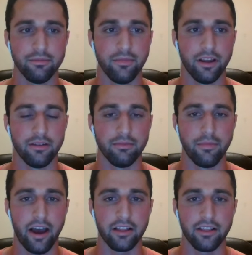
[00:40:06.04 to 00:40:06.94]
in
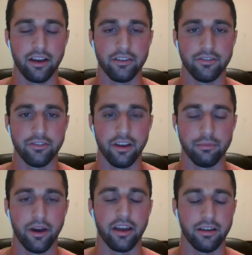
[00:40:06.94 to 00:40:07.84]
my life,
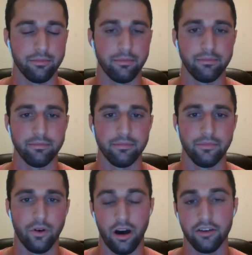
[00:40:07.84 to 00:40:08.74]

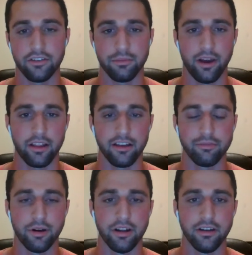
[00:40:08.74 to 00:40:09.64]
obviously my life,
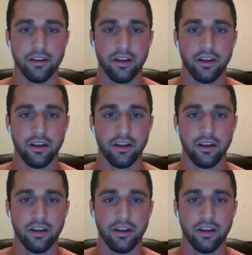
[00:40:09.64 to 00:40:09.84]
but